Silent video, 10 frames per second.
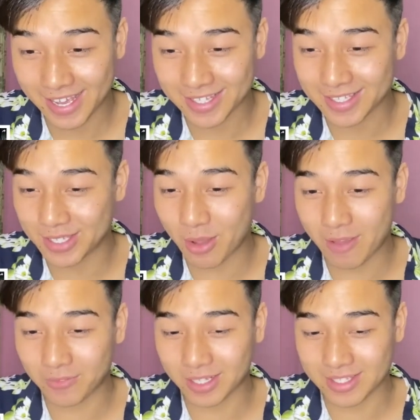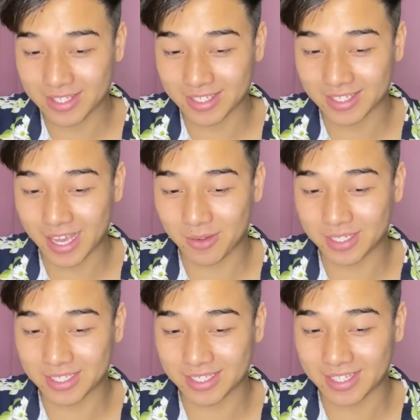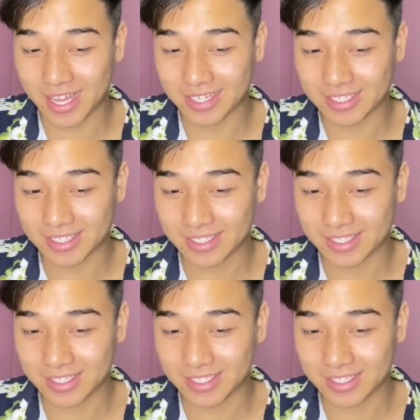and so effortlessly how they did that.